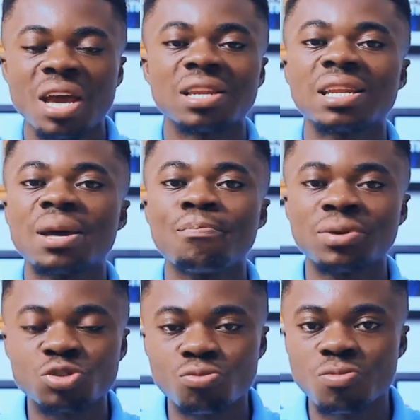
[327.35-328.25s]
and an
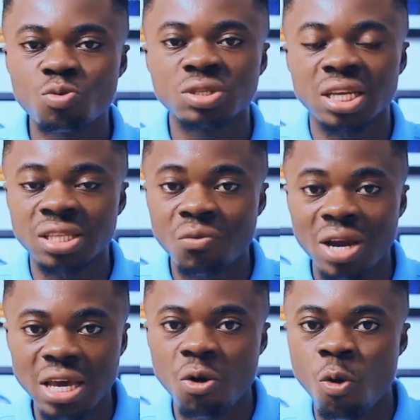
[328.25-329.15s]
episode moves at the
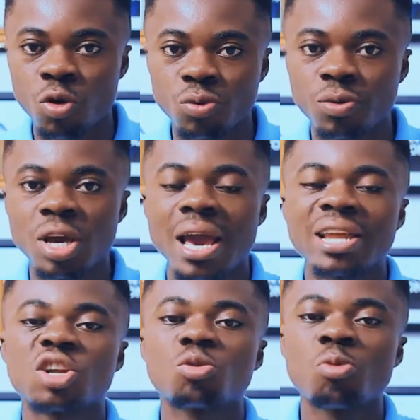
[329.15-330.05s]
Wally or Honor,
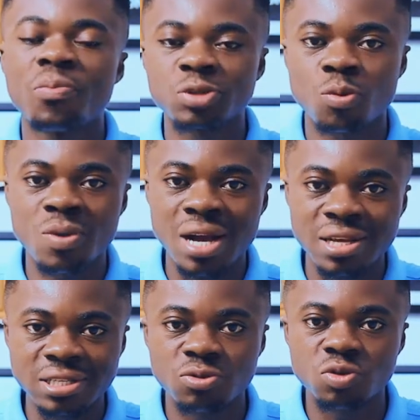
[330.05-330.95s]
and a normal person
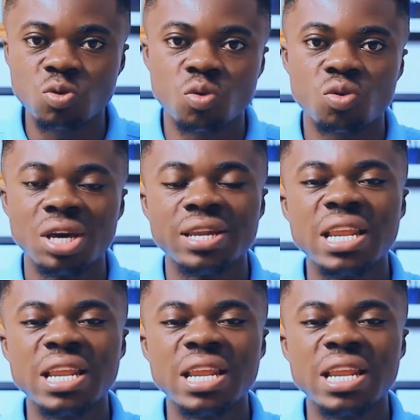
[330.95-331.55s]
council show.